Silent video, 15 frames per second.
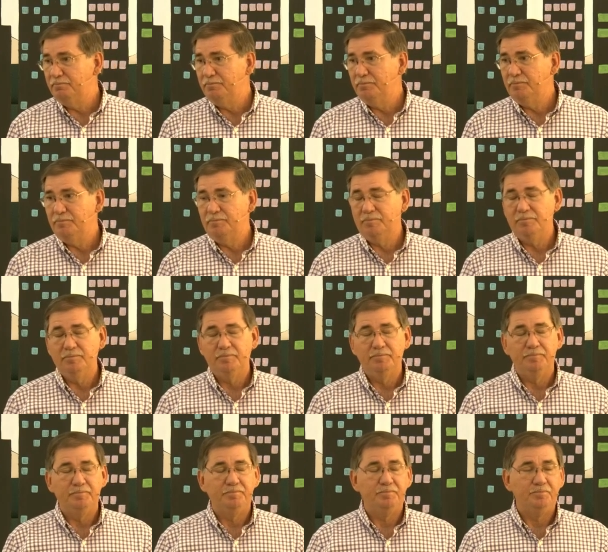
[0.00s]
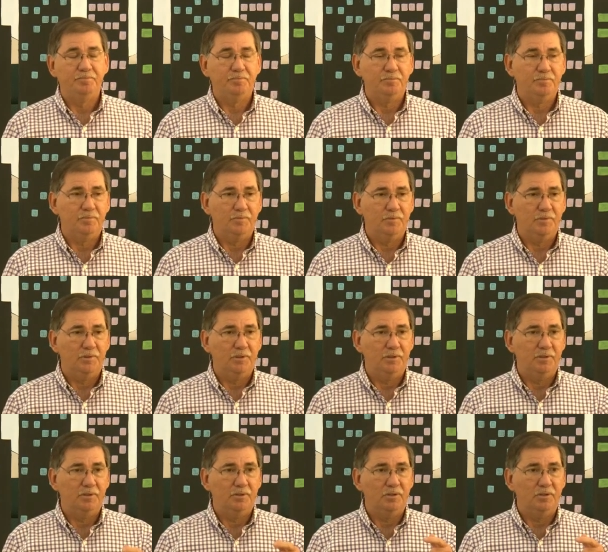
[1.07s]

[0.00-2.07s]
[no speech]